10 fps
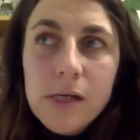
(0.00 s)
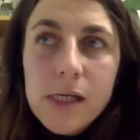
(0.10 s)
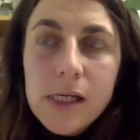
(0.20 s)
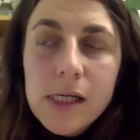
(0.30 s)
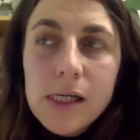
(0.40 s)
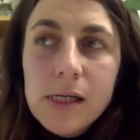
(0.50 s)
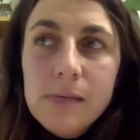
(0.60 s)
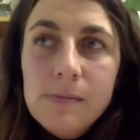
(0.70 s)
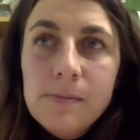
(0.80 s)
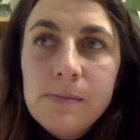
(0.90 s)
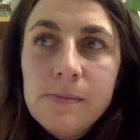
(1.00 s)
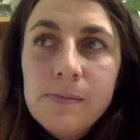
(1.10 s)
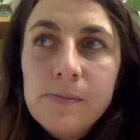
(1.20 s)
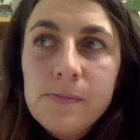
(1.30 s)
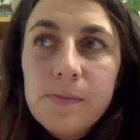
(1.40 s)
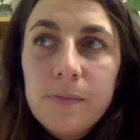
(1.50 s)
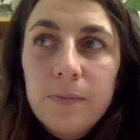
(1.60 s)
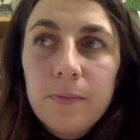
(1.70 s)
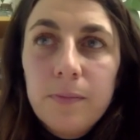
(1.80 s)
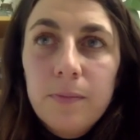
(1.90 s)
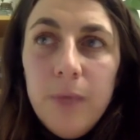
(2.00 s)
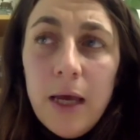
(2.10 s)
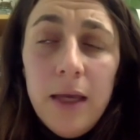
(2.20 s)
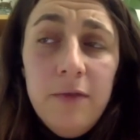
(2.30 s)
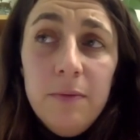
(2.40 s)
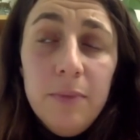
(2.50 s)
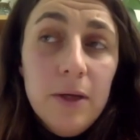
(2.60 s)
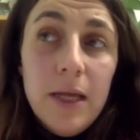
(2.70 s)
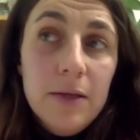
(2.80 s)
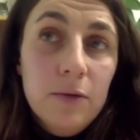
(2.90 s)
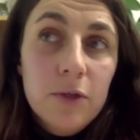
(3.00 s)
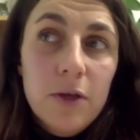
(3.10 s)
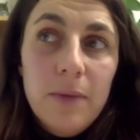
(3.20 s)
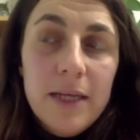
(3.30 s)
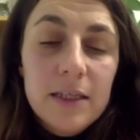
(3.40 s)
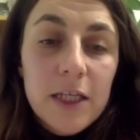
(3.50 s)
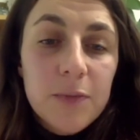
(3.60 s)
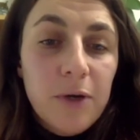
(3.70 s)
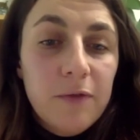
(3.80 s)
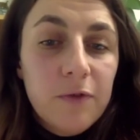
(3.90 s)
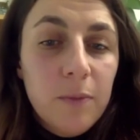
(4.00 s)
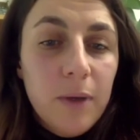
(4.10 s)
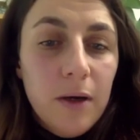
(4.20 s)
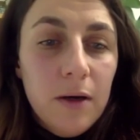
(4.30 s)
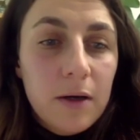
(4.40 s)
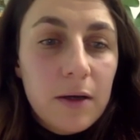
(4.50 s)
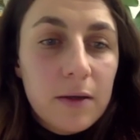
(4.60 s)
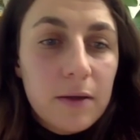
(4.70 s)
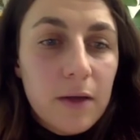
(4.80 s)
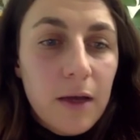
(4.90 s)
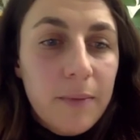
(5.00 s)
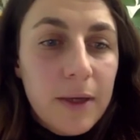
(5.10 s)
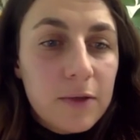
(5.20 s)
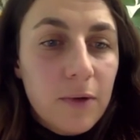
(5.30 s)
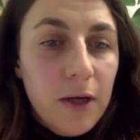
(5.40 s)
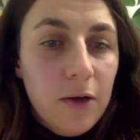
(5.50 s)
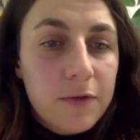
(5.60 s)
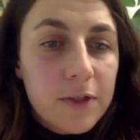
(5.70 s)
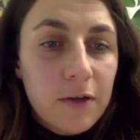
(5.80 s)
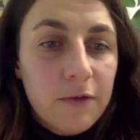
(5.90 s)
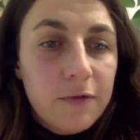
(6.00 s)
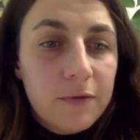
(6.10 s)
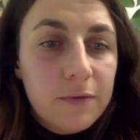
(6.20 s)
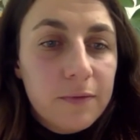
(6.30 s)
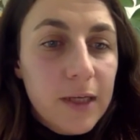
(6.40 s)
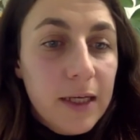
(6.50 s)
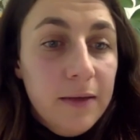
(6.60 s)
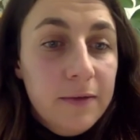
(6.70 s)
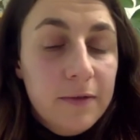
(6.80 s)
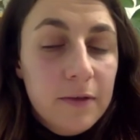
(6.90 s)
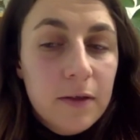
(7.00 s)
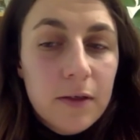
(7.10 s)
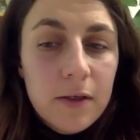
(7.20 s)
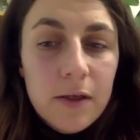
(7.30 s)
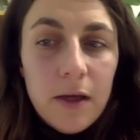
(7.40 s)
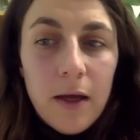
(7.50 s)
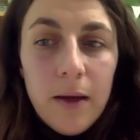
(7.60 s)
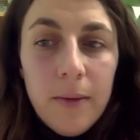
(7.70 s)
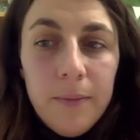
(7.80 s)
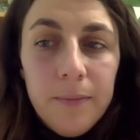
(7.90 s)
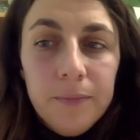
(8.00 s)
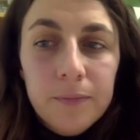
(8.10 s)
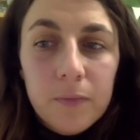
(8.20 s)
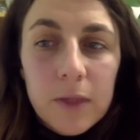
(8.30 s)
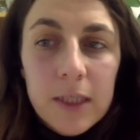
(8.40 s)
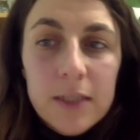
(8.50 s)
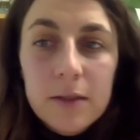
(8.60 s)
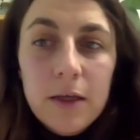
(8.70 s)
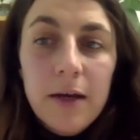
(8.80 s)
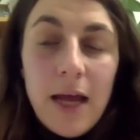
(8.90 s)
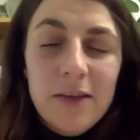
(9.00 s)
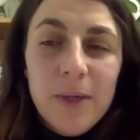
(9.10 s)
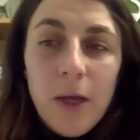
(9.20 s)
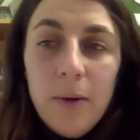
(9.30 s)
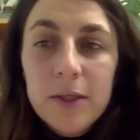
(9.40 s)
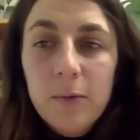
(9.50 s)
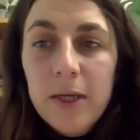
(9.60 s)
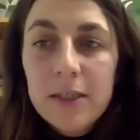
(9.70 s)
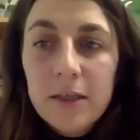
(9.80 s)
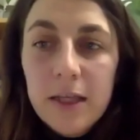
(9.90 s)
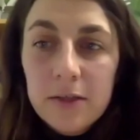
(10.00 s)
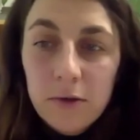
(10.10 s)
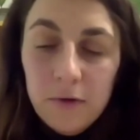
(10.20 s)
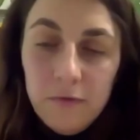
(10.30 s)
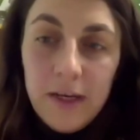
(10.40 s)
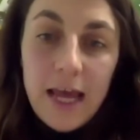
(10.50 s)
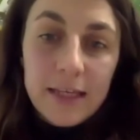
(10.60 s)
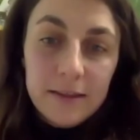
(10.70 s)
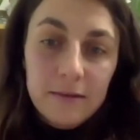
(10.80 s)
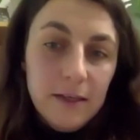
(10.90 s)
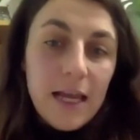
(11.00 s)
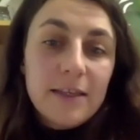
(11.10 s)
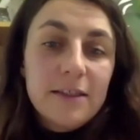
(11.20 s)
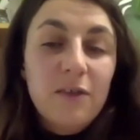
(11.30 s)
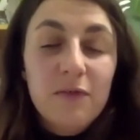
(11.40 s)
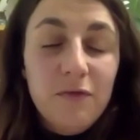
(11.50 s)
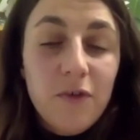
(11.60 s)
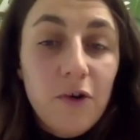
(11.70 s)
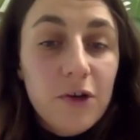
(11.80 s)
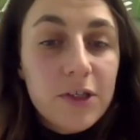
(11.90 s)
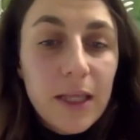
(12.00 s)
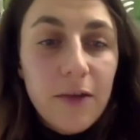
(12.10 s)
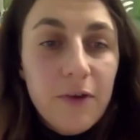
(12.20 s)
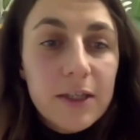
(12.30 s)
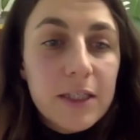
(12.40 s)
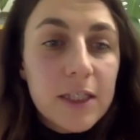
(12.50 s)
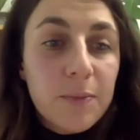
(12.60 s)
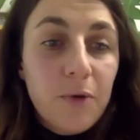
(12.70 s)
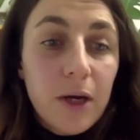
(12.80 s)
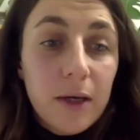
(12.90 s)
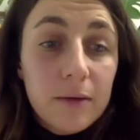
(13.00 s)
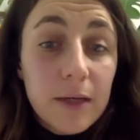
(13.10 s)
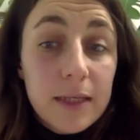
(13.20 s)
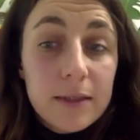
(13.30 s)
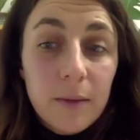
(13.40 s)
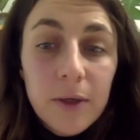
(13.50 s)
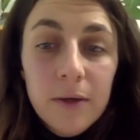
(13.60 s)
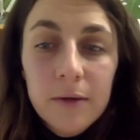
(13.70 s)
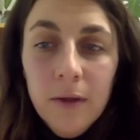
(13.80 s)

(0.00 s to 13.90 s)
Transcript: um, yeah, even but then also places like Springfield Park um, has quite a lot of stuff in it. Um, this kind of as we go into winter, there's sort of less less stuff to forage than there is in spring and summer.